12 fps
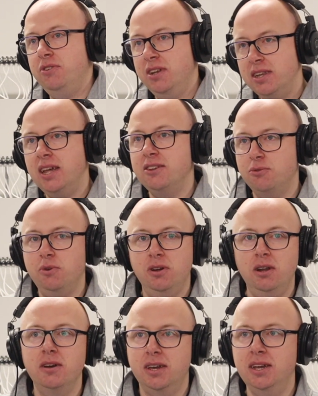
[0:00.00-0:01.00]
that's what I
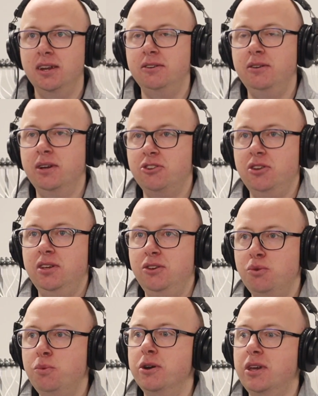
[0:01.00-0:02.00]
like.
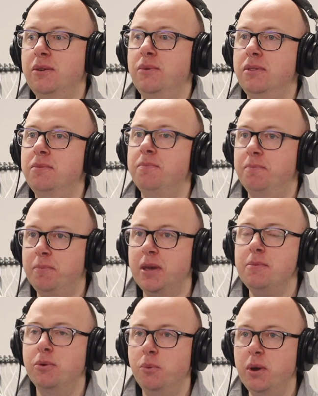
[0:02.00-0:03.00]
You're working with
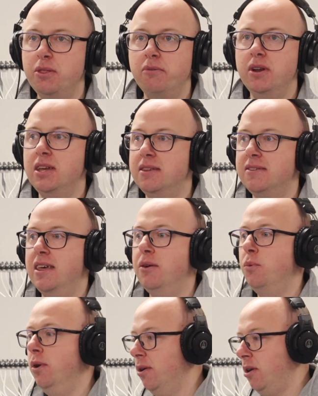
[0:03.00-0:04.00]
people, whether it is their
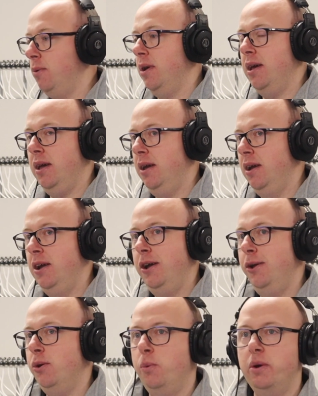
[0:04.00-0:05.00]
workwear
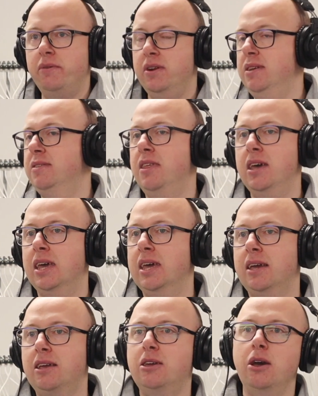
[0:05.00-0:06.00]
or whether it is
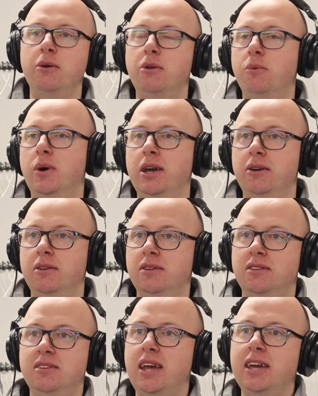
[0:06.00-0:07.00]
they're going away on a
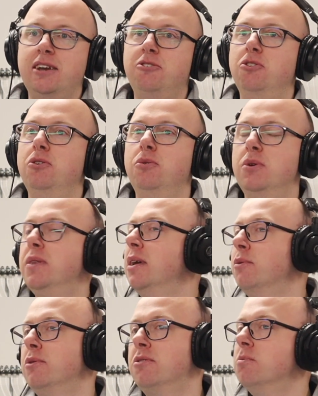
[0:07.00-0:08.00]
stag do and they
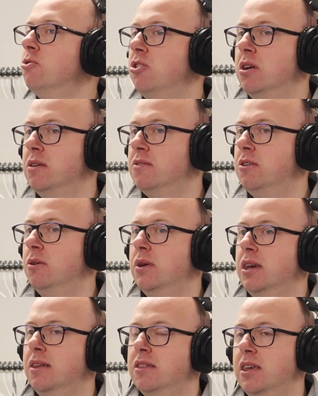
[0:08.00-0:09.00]
want some shirts
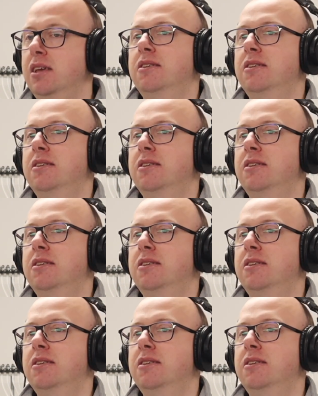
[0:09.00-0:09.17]
doing and things